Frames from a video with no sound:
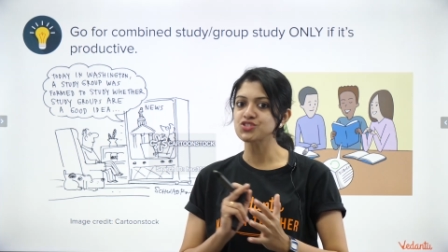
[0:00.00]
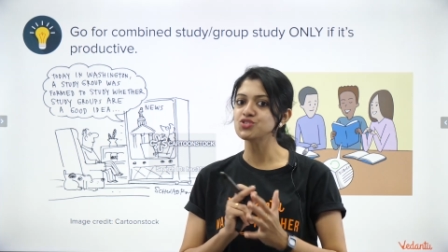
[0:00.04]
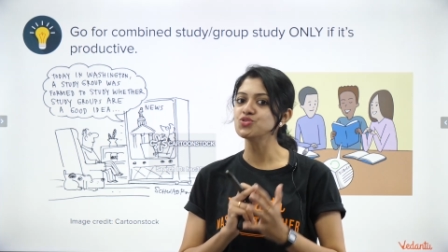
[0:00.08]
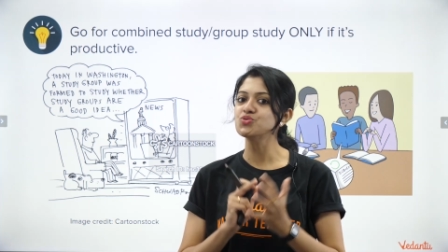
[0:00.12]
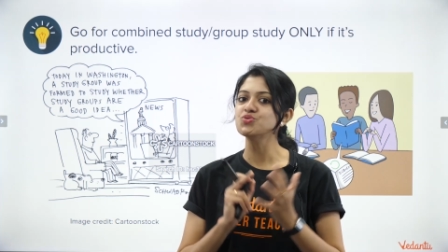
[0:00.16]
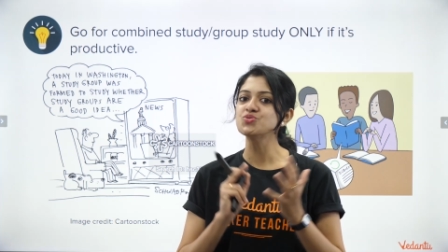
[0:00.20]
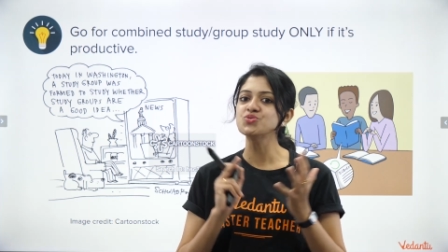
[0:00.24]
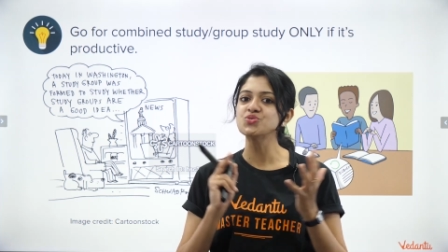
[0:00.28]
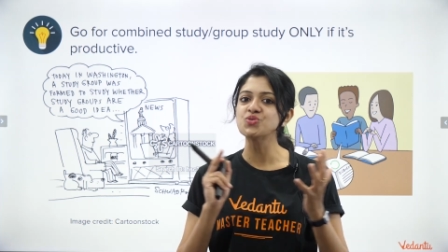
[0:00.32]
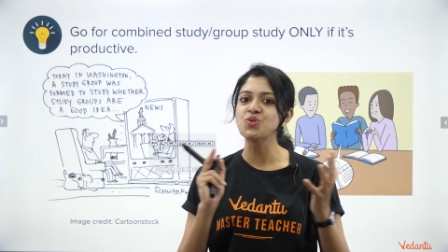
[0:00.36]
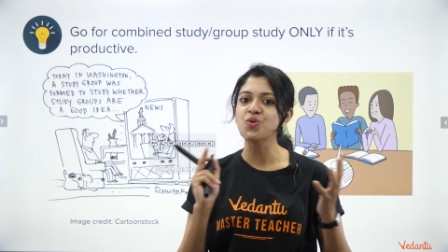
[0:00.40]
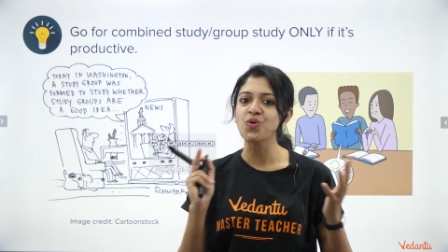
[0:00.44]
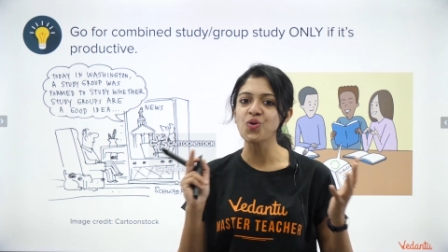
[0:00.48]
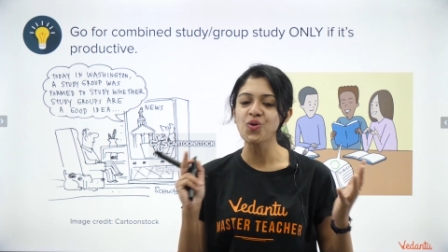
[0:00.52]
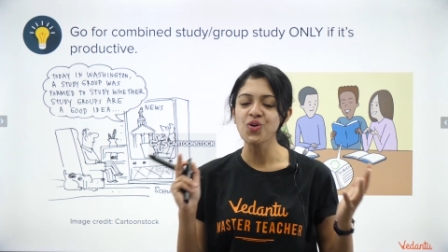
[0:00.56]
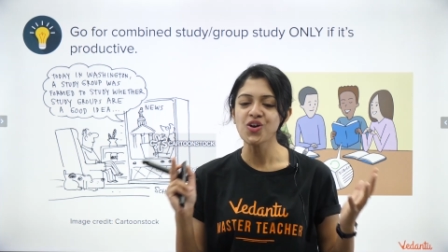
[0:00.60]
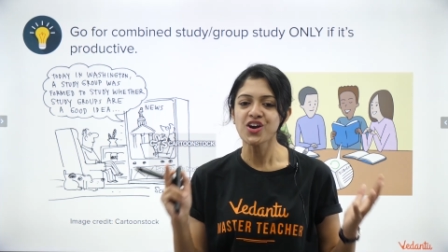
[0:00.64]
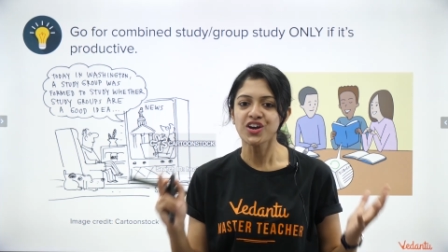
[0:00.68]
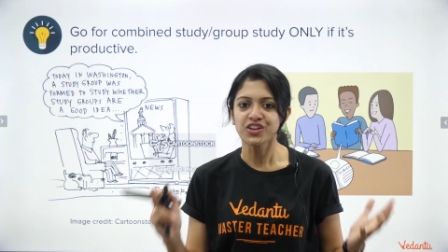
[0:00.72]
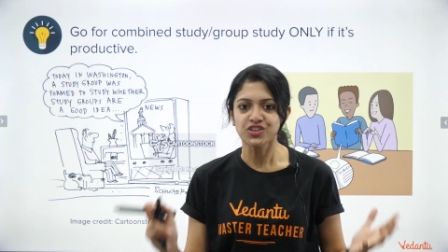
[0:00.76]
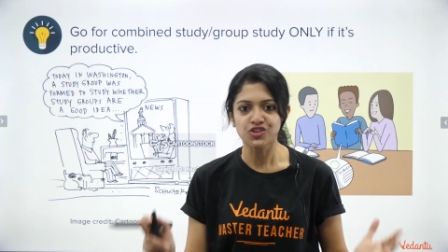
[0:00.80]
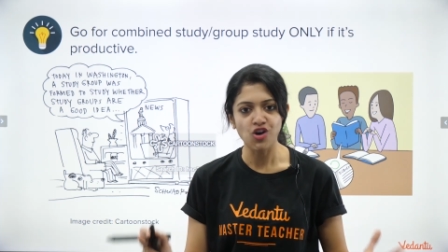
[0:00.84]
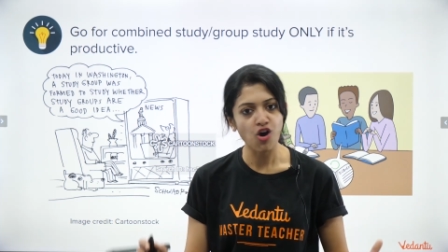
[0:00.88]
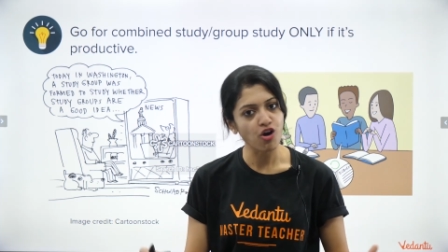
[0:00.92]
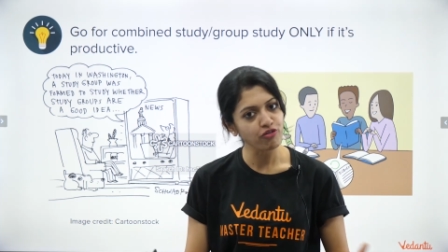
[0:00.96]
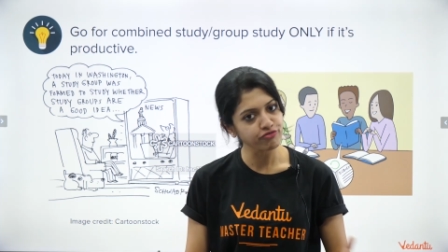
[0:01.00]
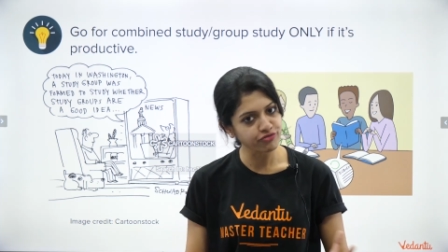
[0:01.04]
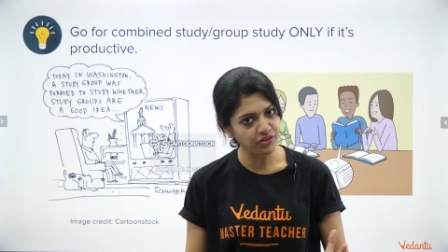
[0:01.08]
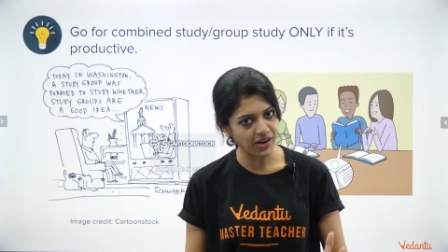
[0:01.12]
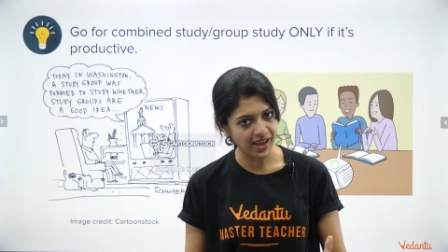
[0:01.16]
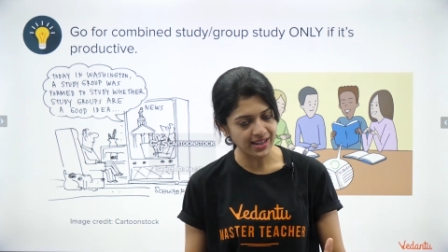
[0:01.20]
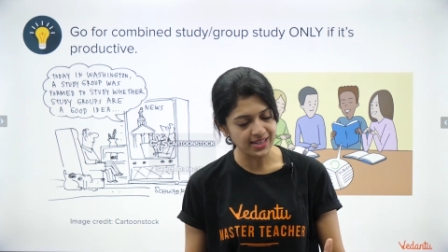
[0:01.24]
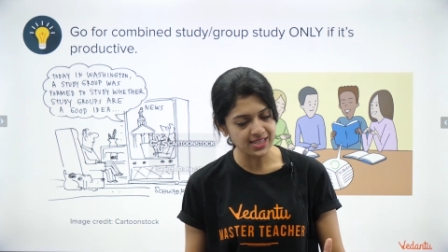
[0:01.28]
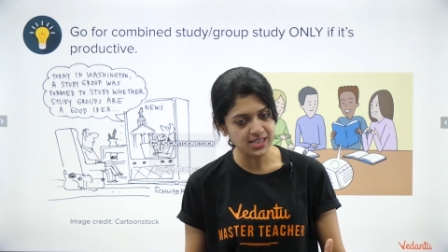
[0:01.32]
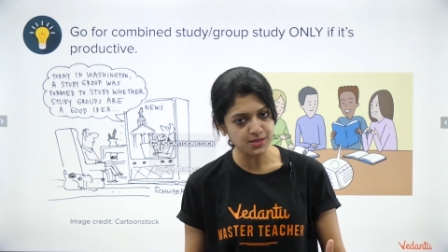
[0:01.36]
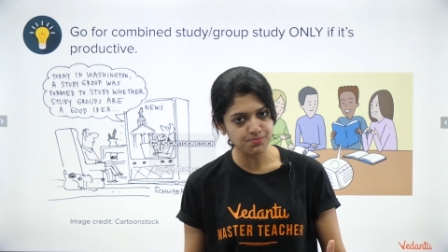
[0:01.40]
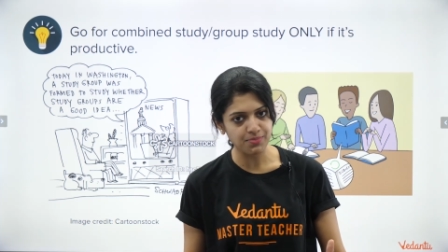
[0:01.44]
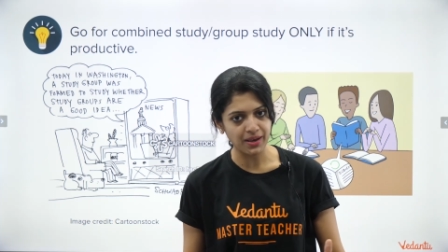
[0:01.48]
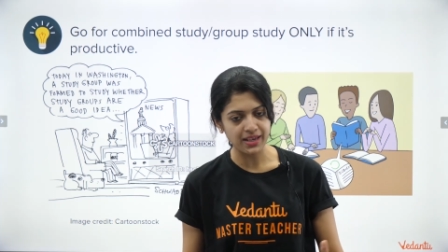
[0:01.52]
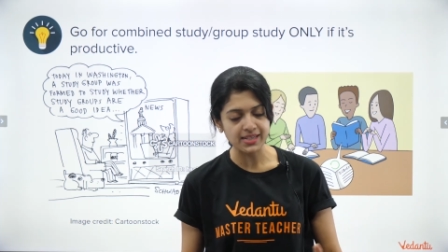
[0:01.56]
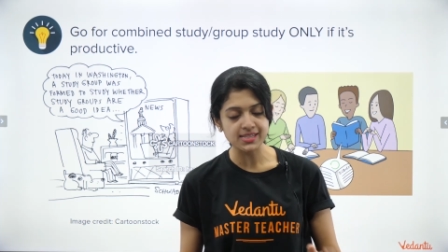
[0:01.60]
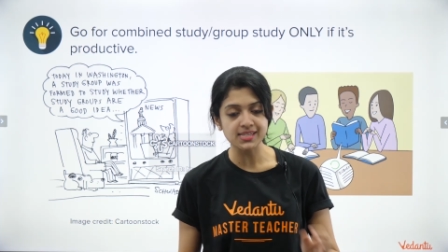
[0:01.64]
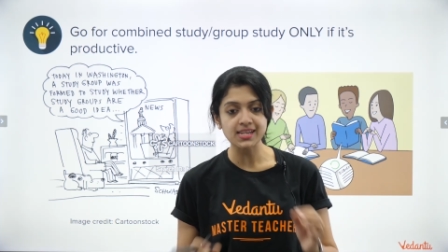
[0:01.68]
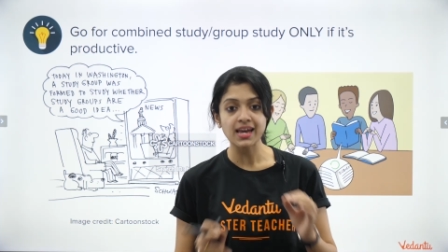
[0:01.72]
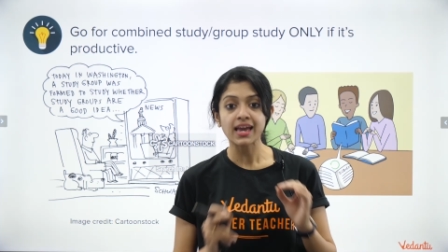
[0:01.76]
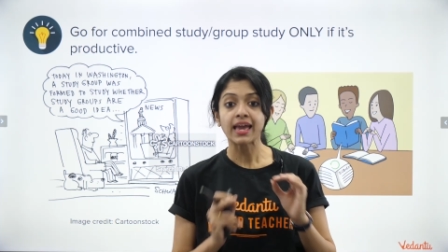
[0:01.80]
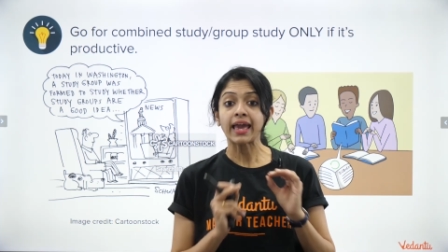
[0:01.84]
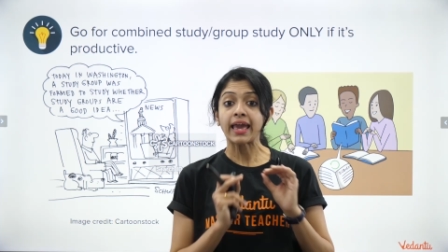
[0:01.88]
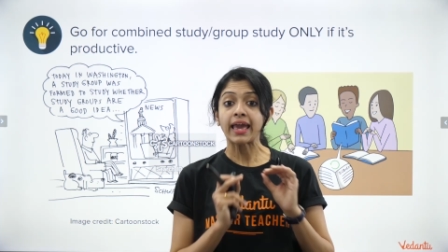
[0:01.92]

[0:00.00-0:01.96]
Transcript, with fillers: You know your friends best.